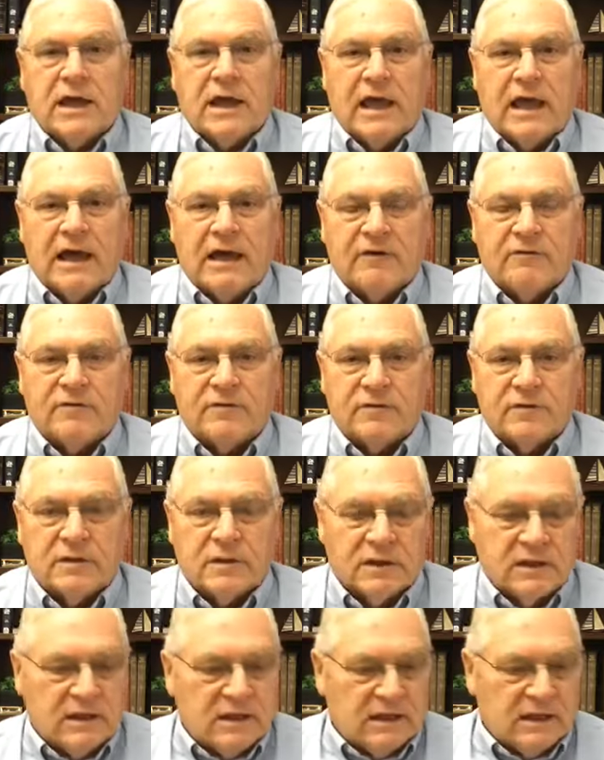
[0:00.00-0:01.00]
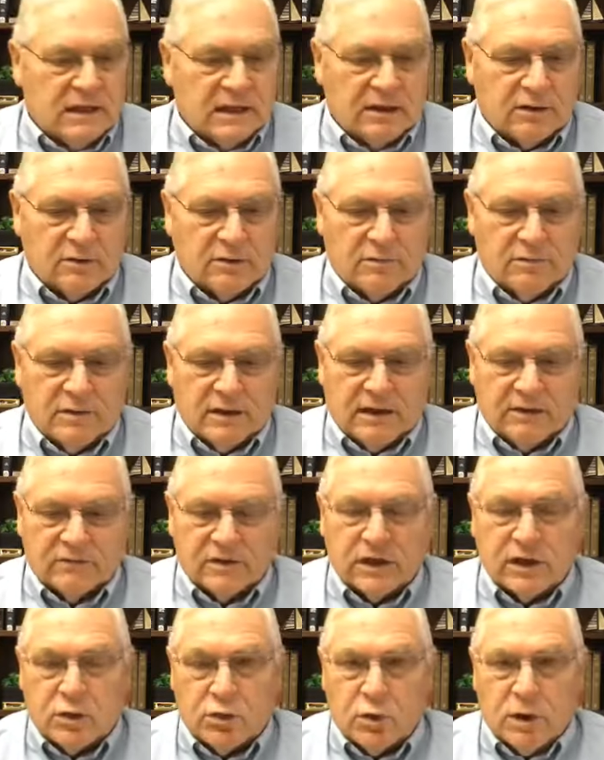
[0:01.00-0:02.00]
have the
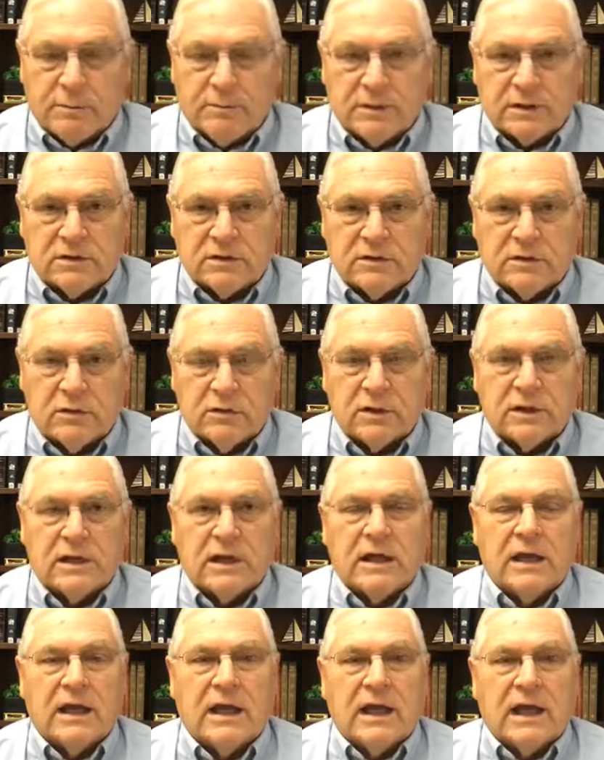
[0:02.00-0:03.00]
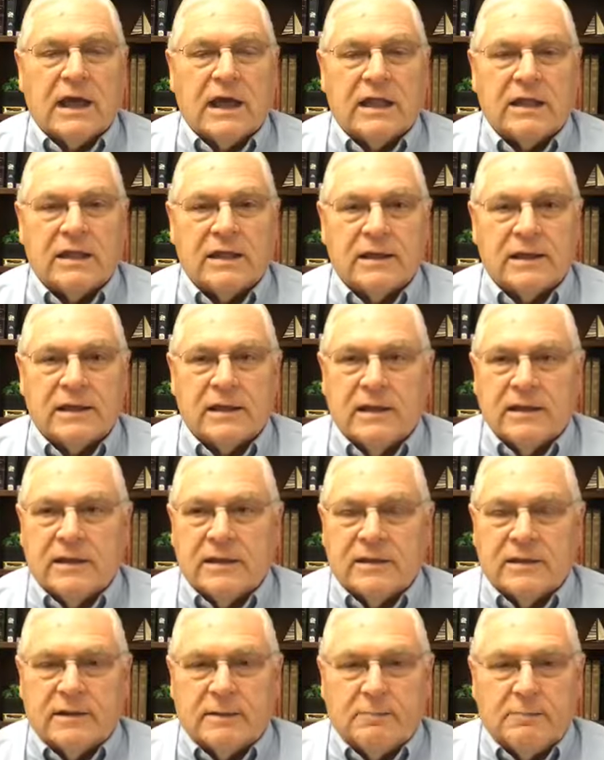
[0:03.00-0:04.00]
equipment to do it, and the
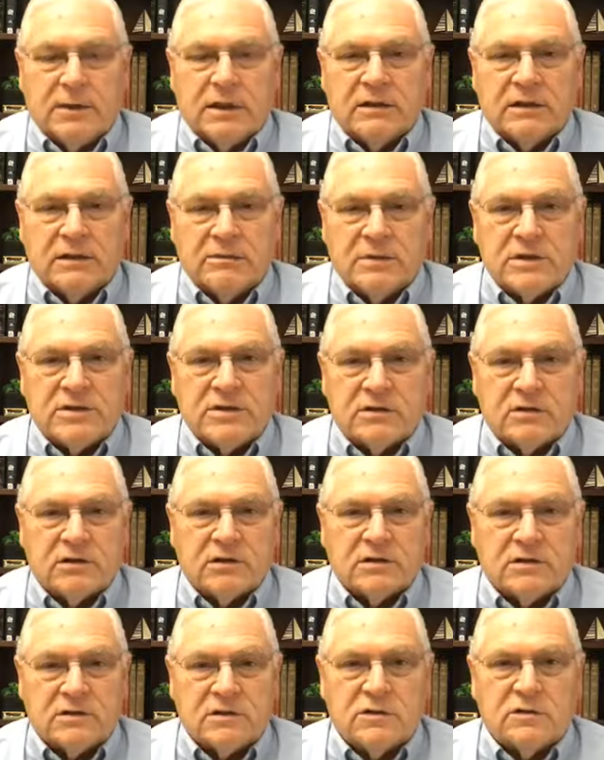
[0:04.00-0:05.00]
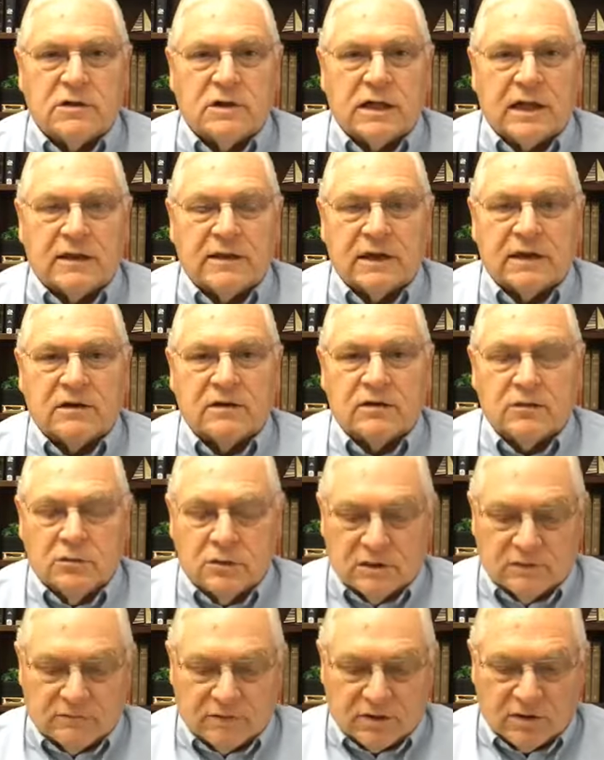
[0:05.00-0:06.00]
building material to do it, and they can do
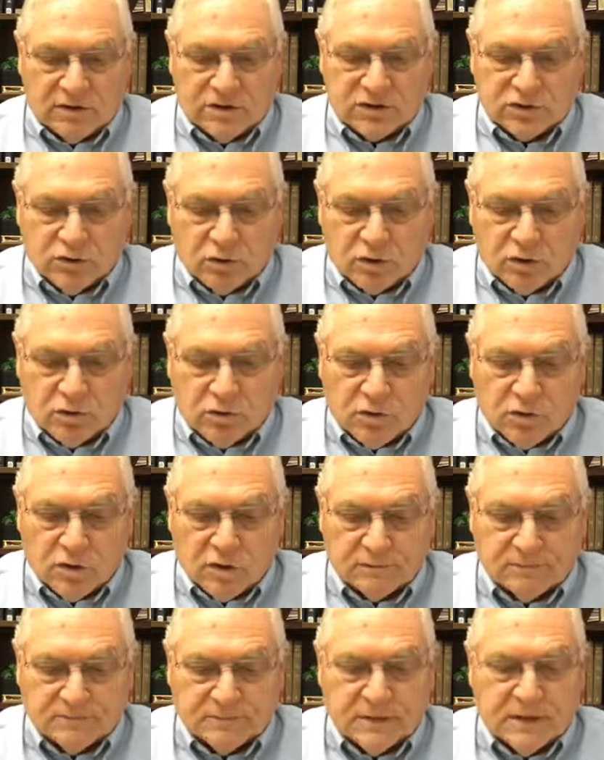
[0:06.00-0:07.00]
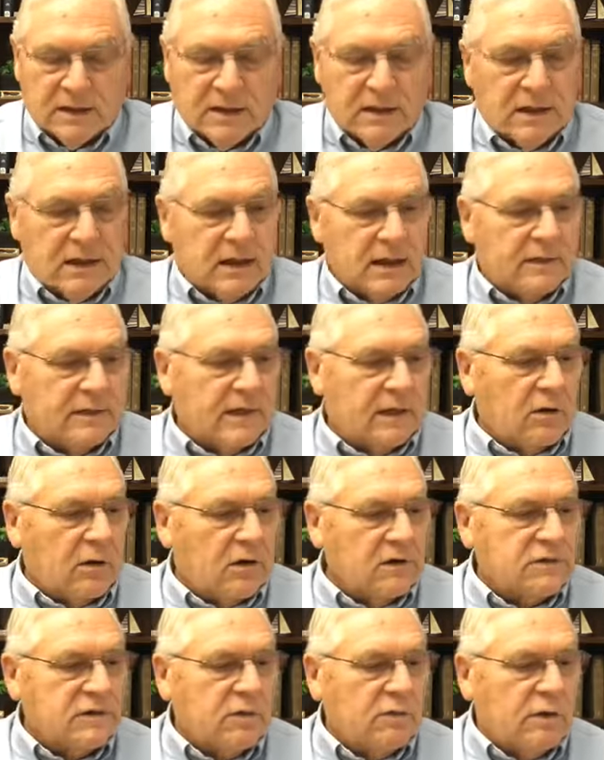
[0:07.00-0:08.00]
it in very short order. And then
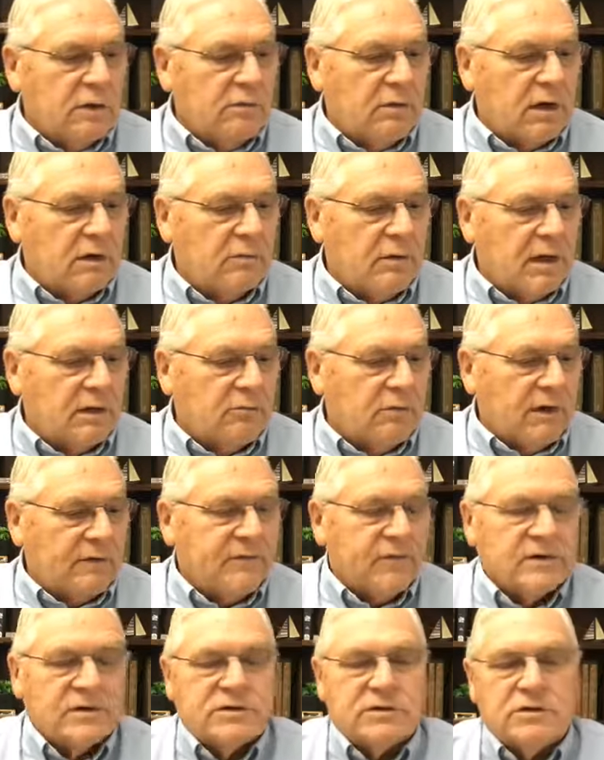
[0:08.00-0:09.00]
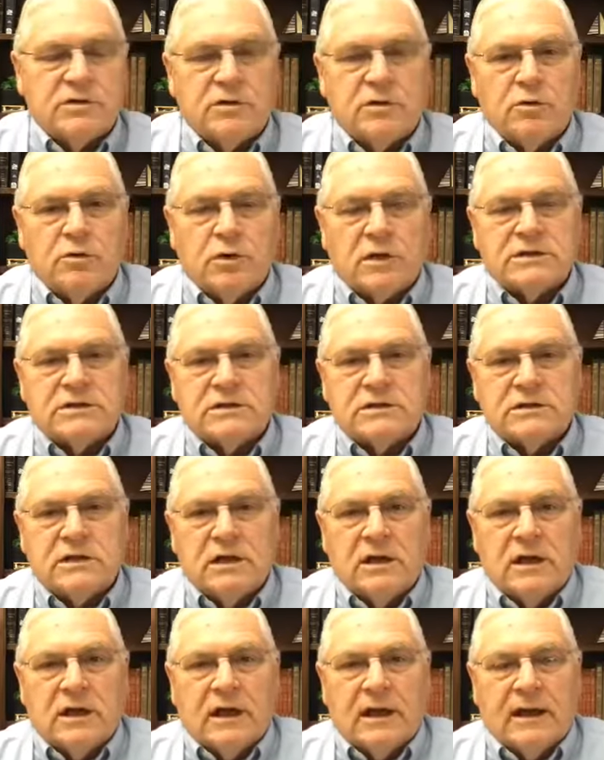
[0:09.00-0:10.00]
also we want to make reference to what's
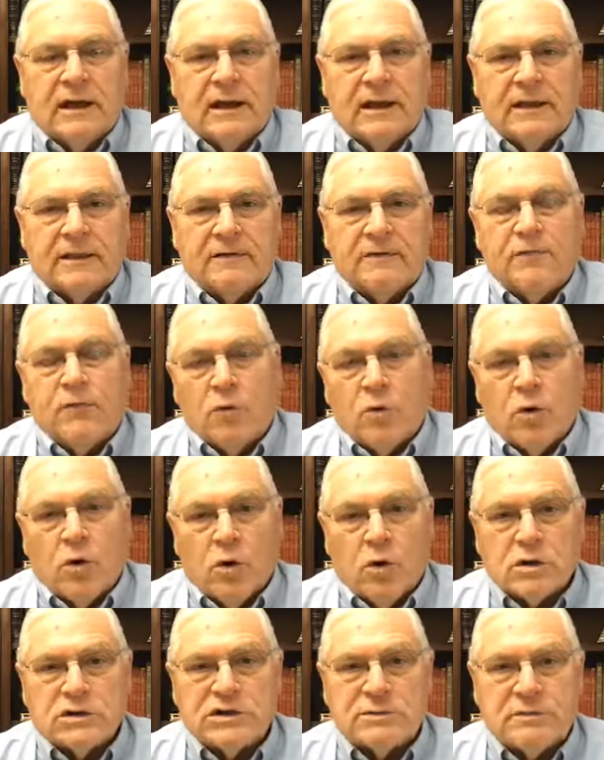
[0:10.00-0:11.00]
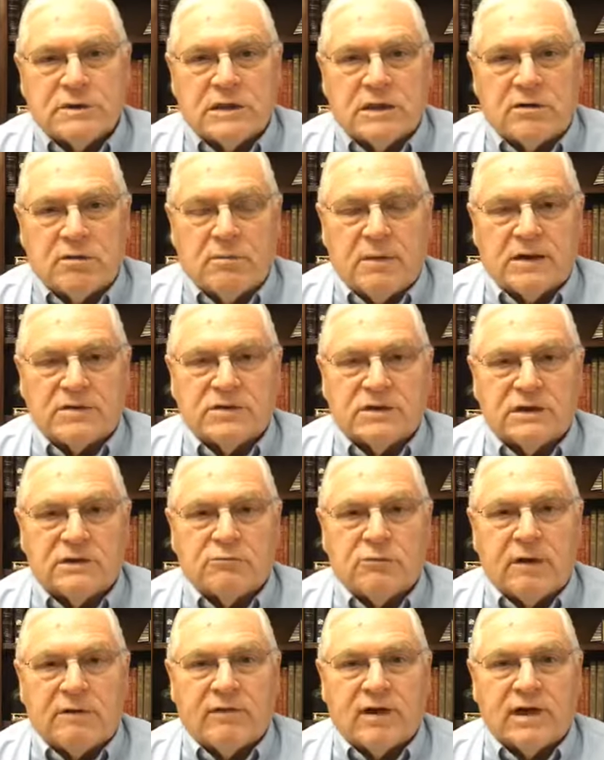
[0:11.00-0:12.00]
the four horsemen that are mentioned
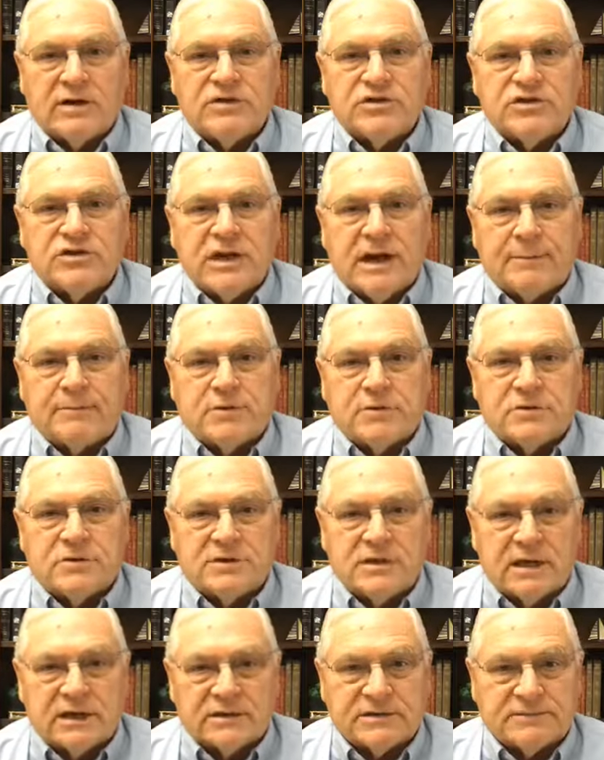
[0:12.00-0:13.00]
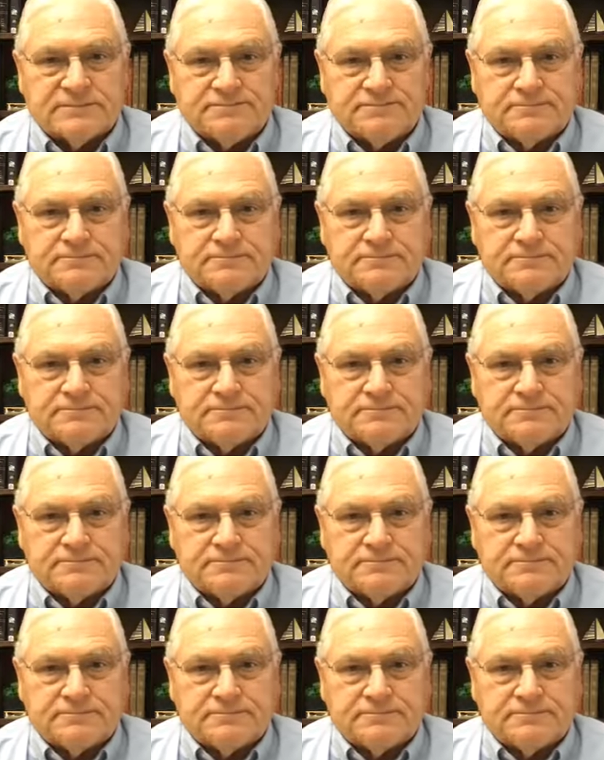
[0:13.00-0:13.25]
in Revelation chapter 6.